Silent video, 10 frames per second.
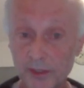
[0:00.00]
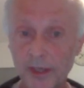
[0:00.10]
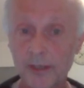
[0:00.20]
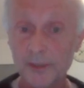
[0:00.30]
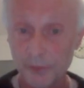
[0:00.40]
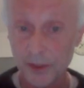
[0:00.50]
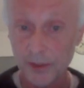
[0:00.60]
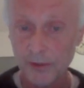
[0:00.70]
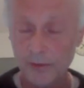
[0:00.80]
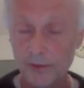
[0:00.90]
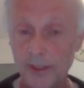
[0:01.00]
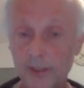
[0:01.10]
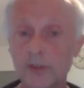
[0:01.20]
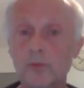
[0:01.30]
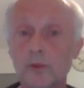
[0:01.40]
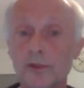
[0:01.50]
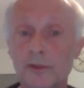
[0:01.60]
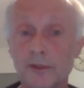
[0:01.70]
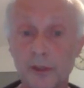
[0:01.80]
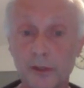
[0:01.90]
Activity detects what
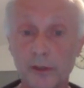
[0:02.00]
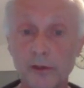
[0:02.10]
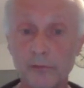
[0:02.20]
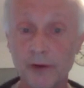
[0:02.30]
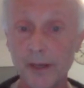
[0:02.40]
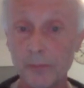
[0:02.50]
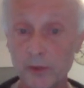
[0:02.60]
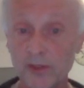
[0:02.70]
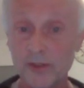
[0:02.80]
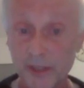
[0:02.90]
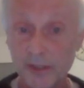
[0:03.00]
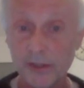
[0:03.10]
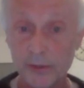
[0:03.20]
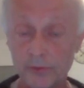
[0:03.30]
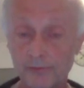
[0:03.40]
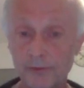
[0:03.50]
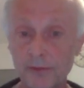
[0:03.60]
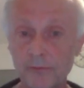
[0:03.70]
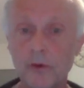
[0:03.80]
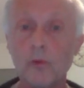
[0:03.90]
variables need a
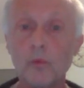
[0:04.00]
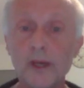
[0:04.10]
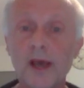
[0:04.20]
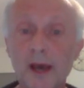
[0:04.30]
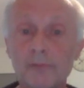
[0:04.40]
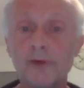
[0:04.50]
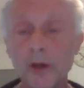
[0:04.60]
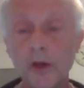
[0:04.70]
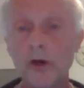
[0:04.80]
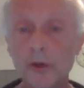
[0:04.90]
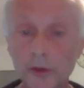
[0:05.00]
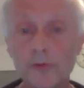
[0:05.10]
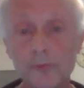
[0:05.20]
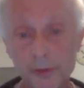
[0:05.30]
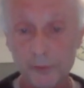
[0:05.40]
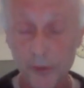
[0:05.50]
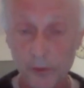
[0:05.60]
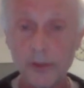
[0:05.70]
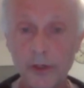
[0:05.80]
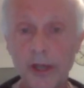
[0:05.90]
derivative or will have a non-trivial
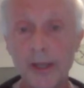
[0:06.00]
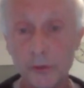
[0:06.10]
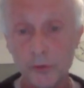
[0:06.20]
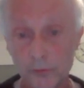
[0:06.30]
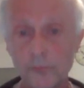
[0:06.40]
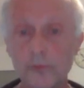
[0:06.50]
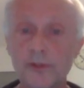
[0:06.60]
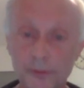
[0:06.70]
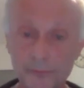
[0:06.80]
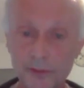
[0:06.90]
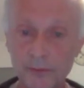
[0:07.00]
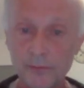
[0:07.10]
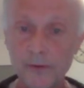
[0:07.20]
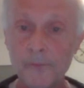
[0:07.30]
and useful derivative.